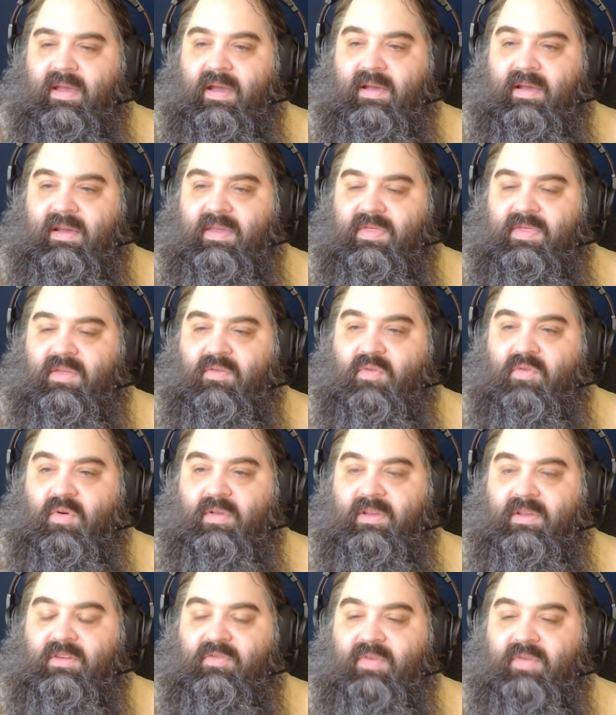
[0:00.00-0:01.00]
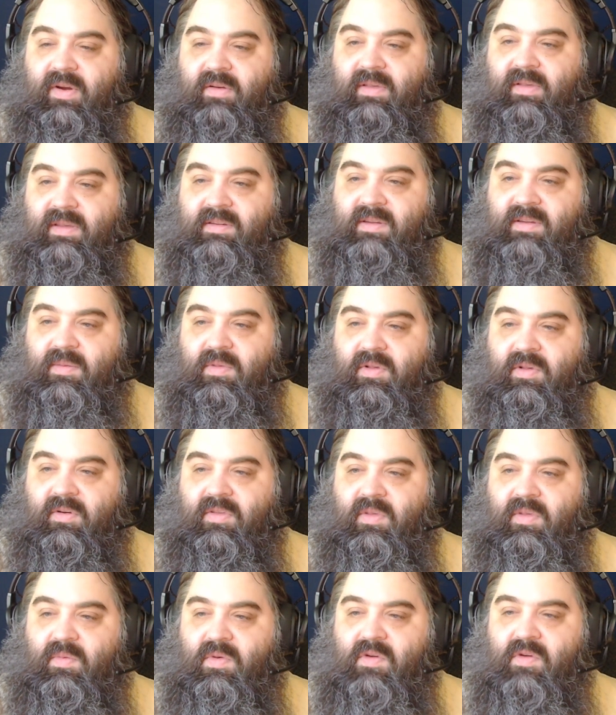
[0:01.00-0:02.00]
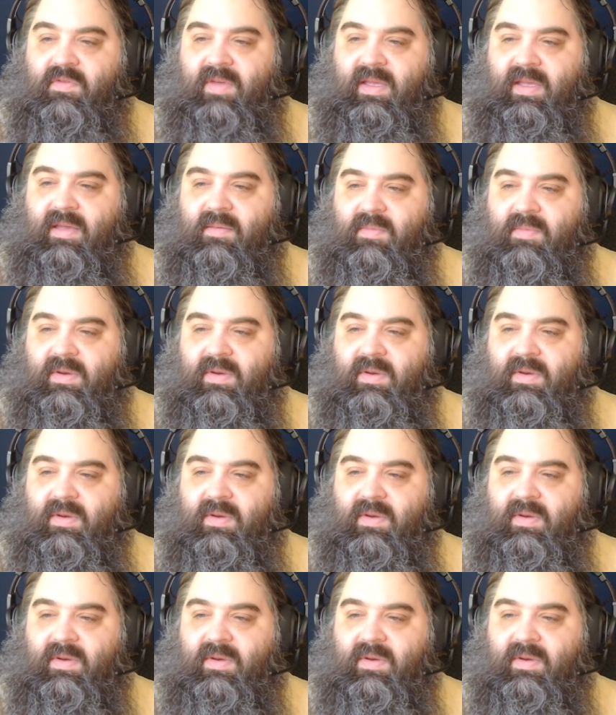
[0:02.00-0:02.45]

Again, the role is fairly similar in the movie,